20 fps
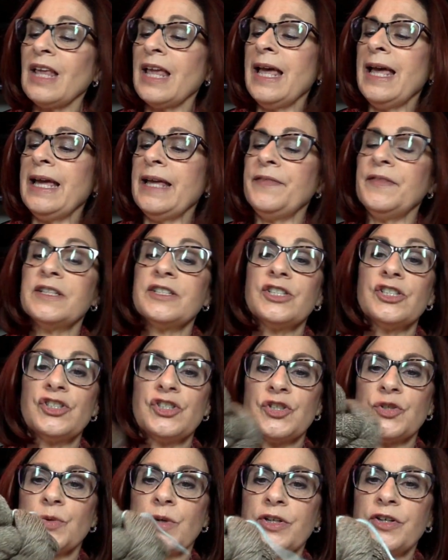and this is
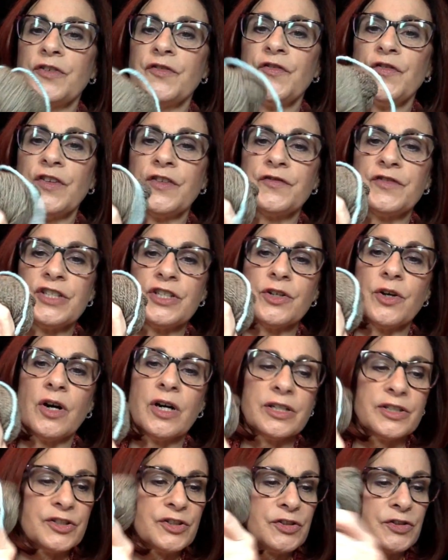250
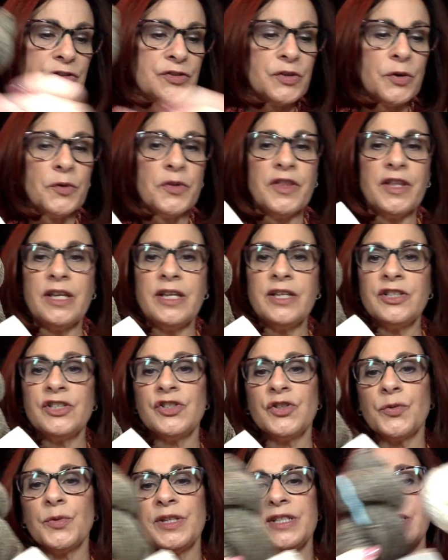yards. So these
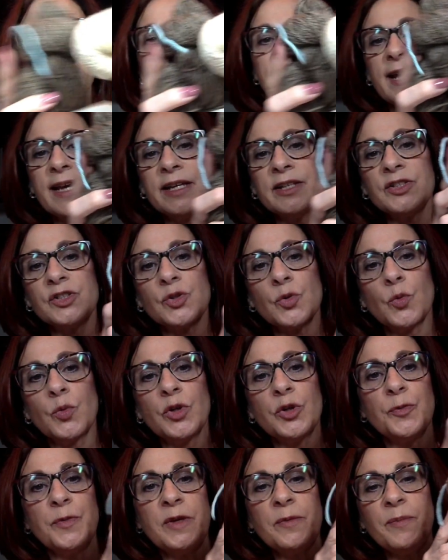3 skeins
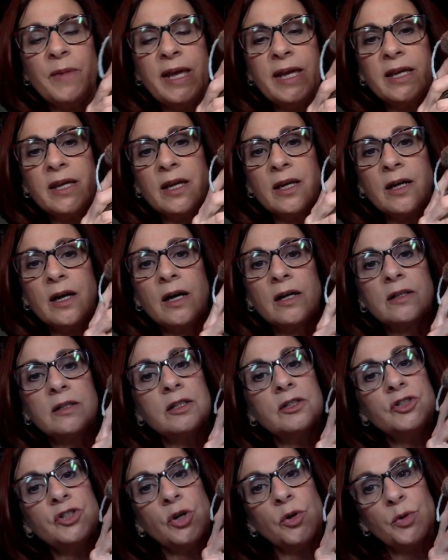will be making a
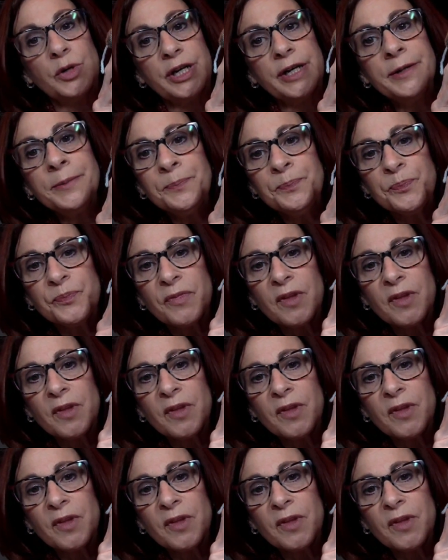Cladonia,